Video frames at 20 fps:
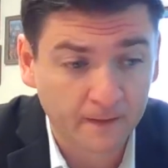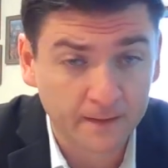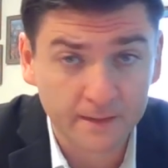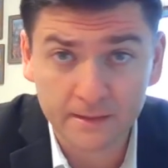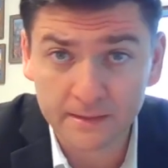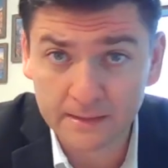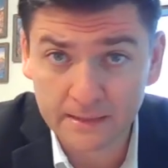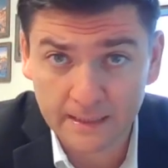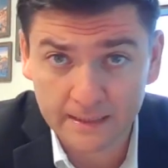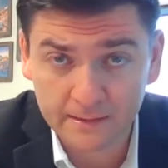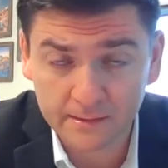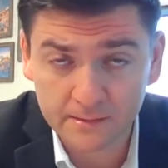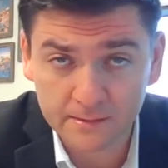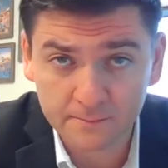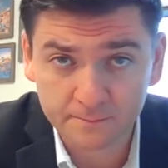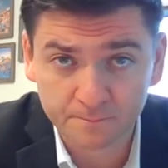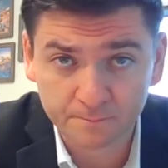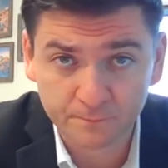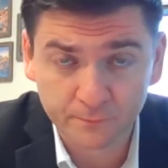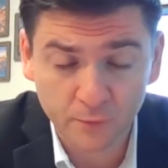In the end,
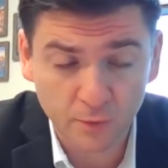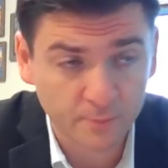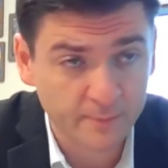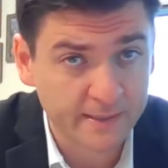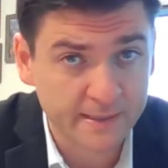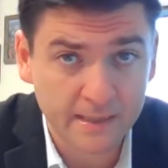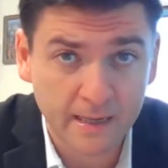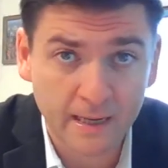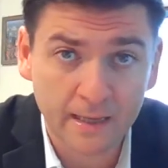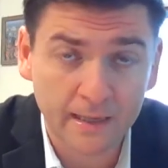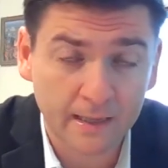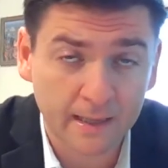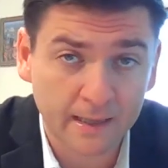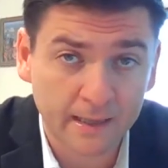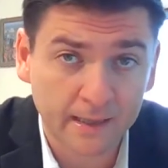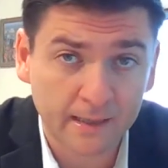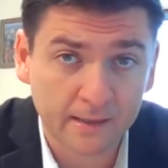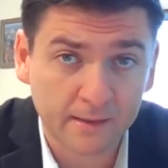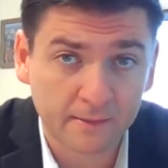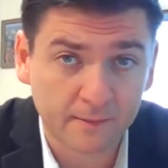you may not
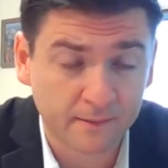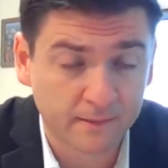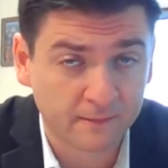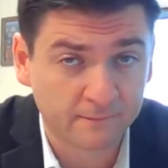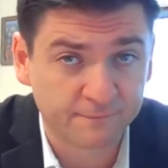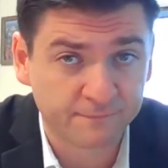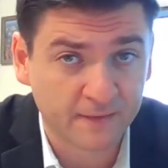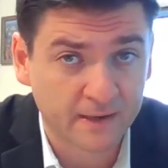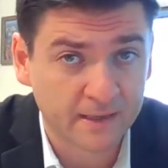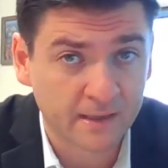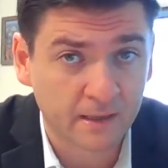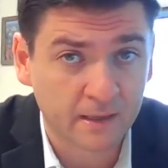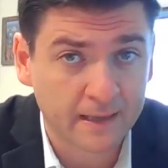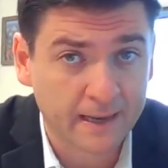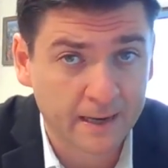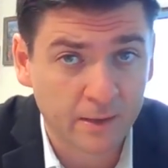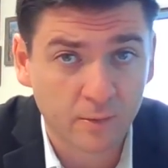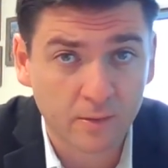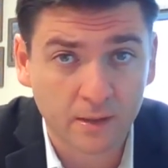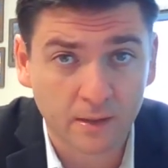like the final
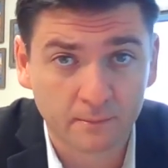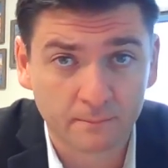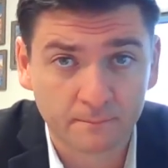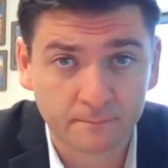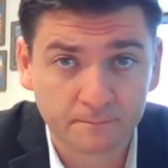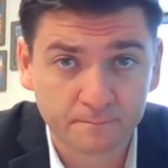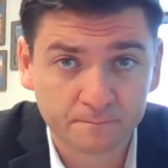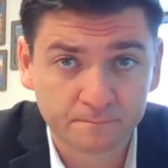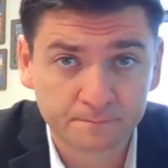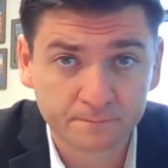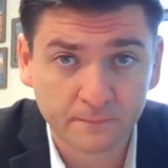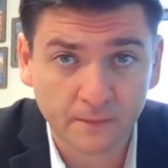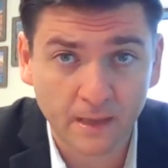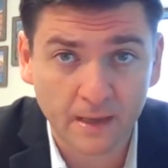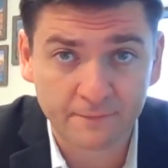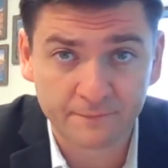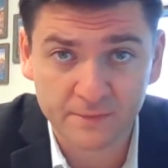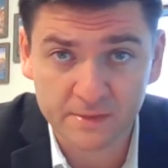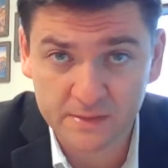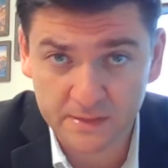outcome
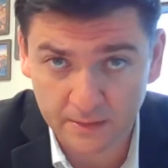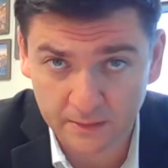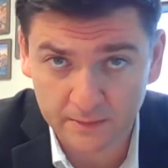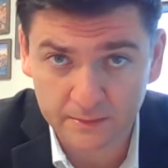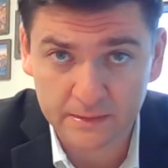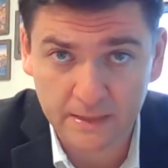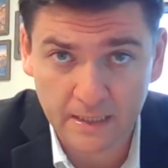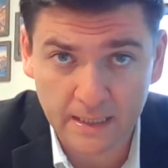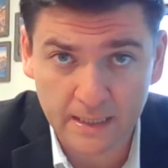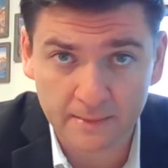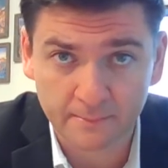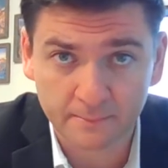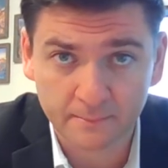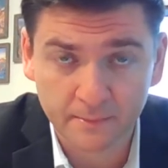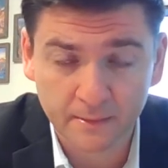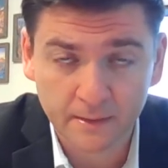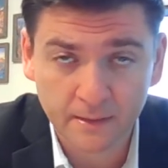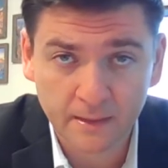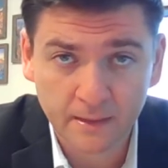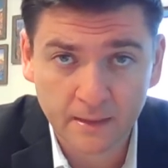every single time,
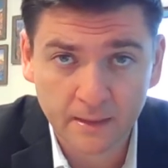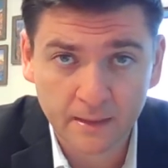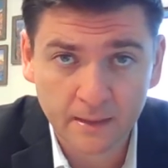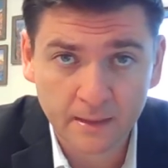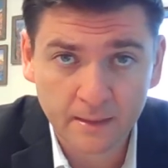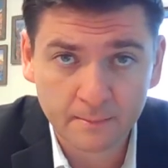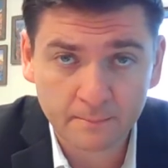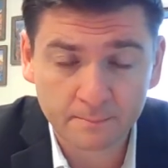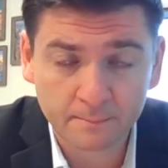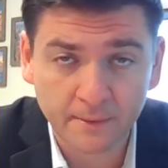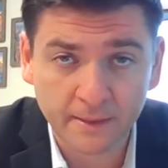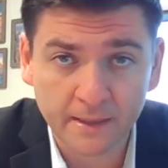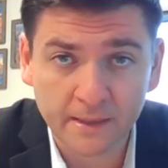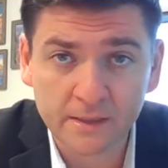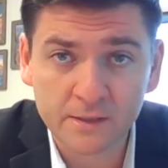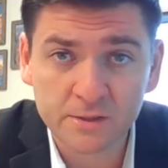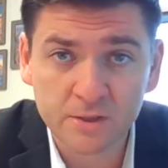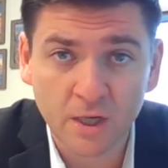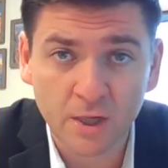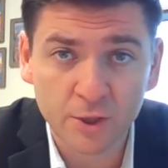but it
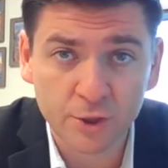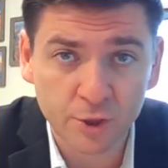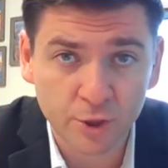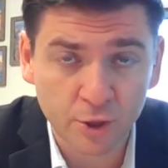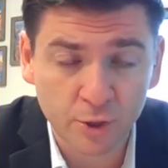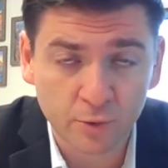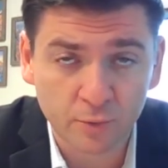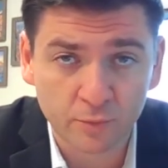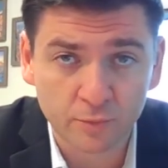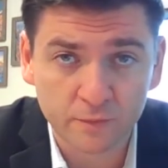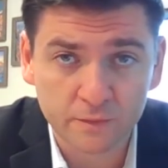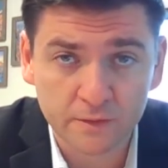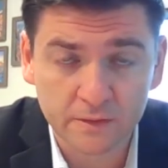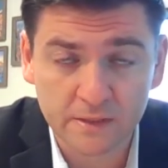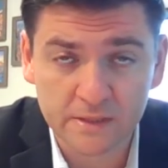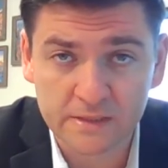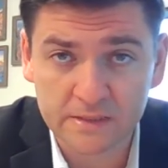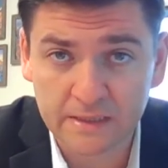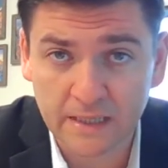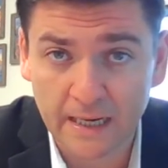is on you to
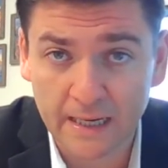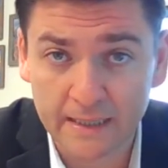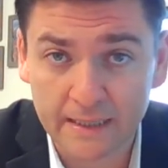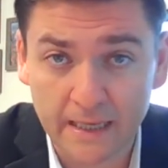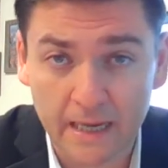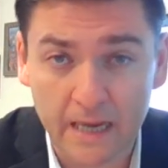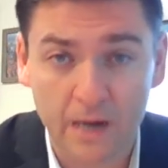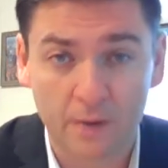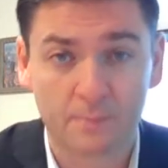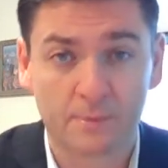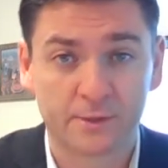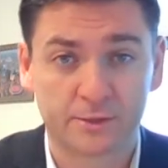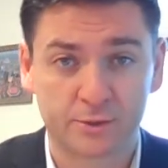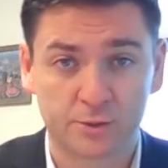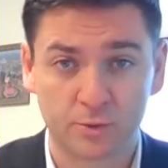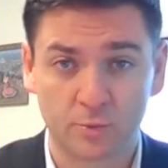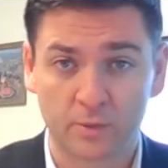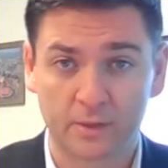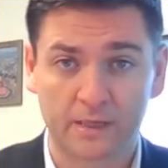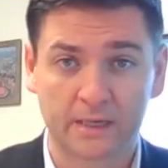decide how
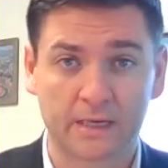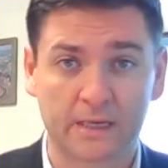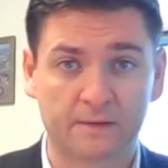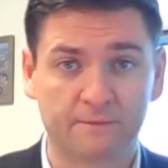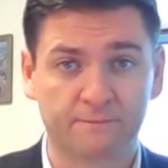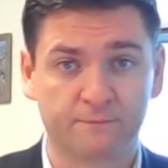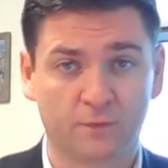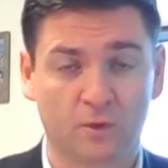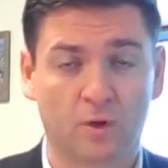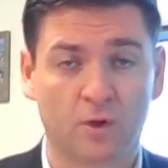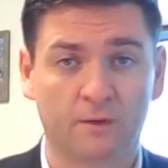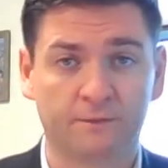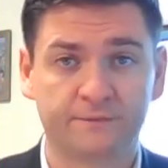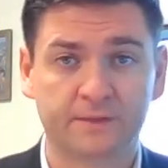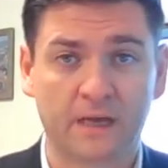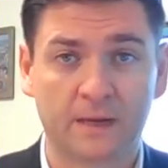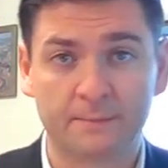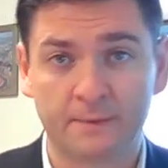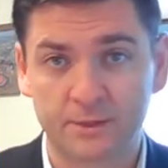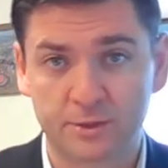much you want to get involved,
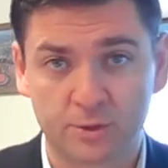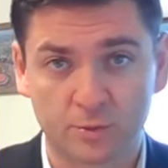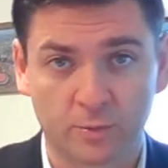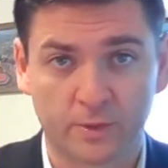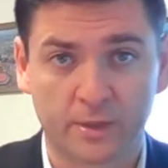how much